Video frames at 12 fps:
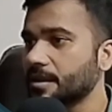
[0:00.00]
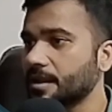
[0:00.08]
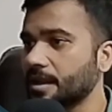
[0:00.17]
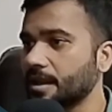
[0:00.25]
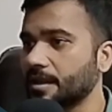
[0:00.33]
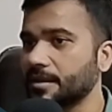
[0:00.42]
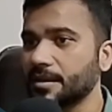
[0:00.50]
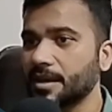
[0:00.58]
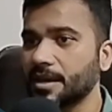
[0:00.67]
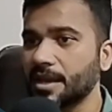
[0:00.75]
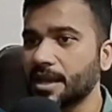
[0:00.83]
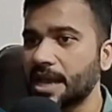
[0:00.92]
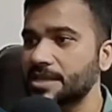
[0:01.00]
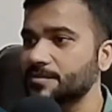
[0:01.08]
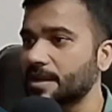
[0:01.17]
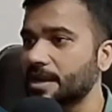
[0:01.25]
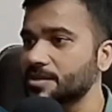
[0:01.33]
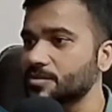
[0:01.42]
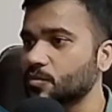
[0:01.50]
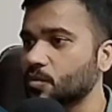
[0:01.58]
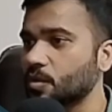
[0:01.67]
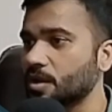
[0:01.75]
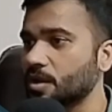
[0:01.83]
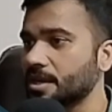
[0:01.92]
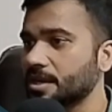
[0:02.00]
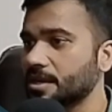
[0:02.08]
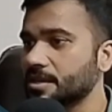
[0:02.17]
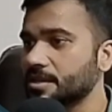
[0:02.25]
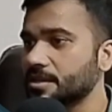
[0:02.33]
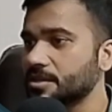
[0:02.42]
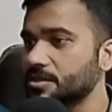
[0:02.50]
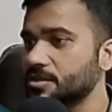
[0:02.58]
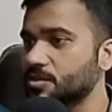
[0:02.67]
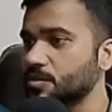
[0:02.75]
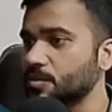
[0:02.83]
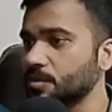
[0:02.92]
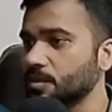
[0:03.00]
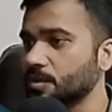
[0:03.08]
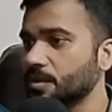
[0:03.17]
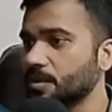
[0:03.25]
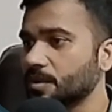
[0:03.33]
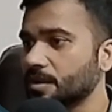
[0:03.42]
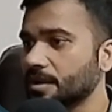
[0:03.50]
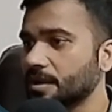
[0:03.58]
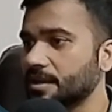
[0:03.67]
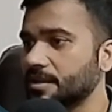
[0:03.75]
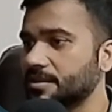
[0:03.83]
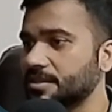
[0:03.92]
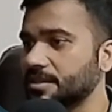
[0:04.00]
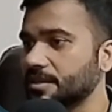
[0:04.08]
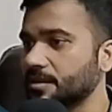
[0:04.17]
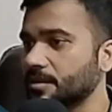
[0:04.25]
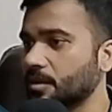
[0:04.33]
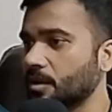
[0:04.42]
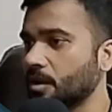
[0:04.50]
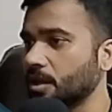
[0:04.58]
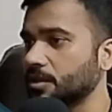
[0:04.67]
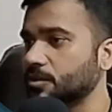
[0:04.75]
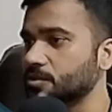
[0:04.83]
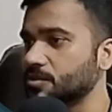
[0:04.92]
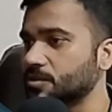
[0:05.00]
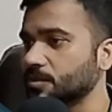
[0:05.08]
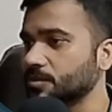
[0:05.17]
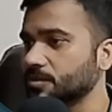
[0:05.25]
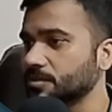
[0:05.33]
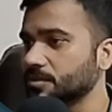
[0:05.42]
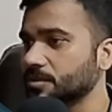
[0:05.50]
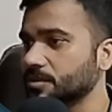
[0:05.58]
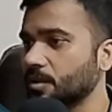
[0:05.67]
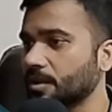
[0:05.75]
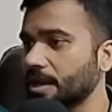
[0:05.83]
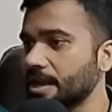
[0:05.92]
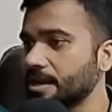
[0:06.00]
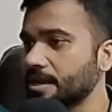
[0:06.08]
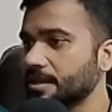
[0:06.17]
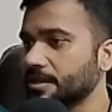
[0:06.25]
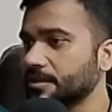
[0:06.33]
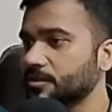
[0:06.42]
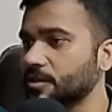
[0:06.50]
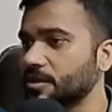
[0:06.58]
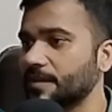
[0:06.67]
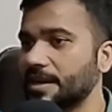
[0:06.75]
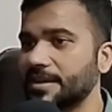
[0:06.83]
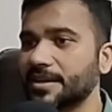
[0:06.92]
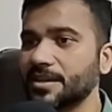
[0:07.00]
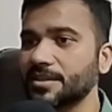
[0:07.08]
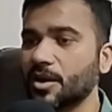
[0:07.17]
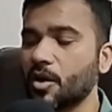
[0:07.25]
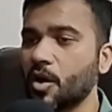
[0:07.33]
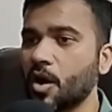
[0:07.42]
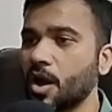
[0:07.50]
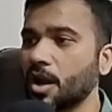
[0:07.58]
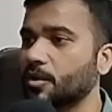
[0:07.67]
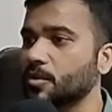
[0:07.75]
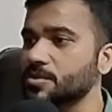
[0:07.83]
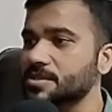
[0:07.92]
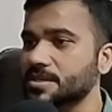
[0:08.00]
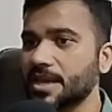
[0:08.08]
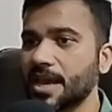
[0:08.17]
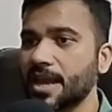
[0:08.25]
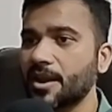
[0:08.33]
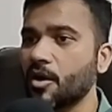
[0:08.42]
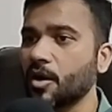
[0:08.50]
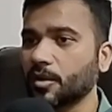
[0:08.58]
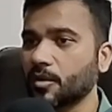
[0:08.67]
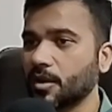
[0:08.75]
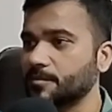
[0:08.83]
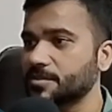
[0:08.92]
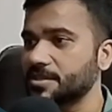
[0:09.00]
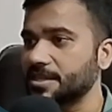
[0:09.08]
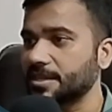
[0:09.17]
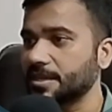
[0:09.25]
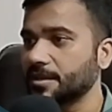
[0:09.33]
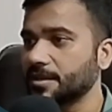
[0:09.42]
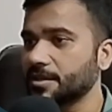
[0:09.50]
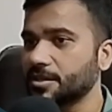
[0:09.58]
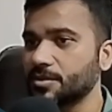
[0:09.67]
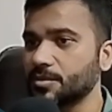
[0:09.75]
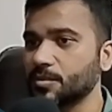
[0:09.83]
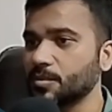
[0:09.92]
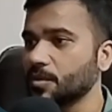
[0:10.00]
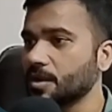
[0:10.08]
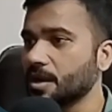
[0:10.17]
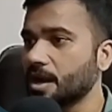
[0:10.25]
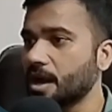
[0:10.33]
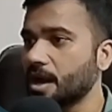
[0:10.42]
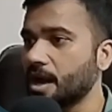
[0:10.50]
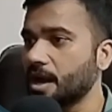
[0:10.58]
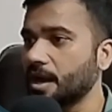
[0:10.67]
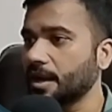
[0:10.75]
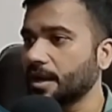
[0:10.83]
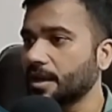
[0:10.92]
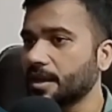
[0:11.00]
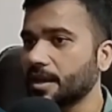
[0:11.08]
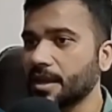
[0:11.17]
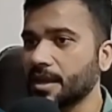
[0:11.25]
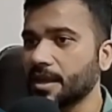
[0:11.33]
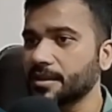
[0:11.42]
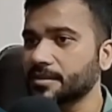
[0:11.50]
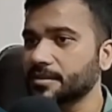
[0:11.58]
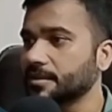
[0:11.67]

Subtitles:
and as well as 1, 2 and 3, all those rows. Okay, so it will return the all rows and all columns data. Q, R, S,